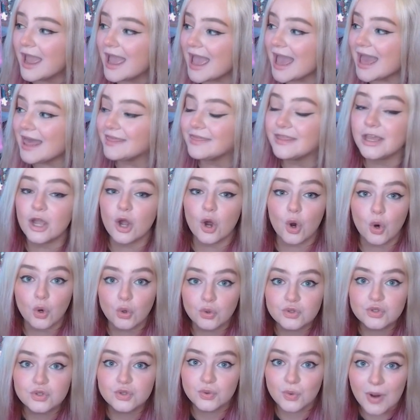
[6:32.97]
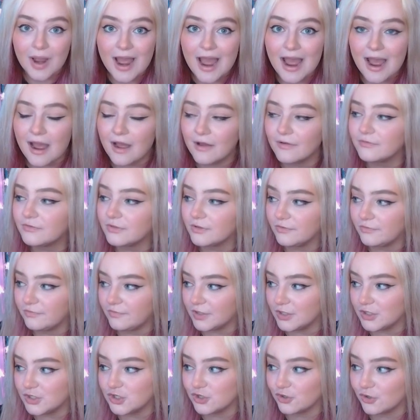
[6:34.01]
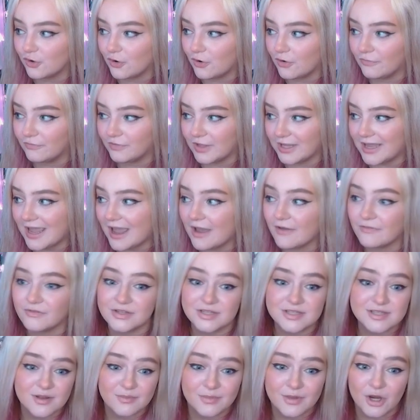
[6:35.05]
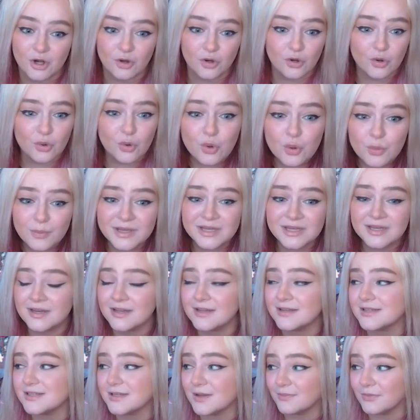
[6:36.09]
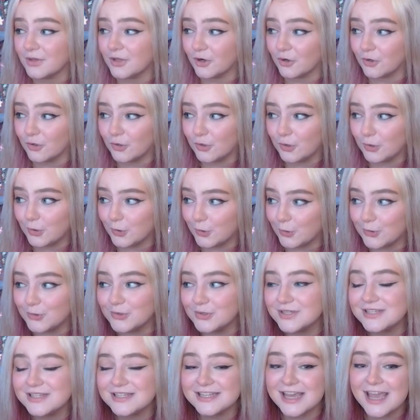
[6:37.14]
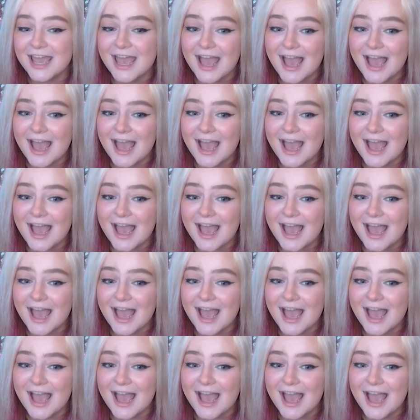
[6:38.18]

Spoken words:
and they also have the feature of like having some that are open and some that are closed.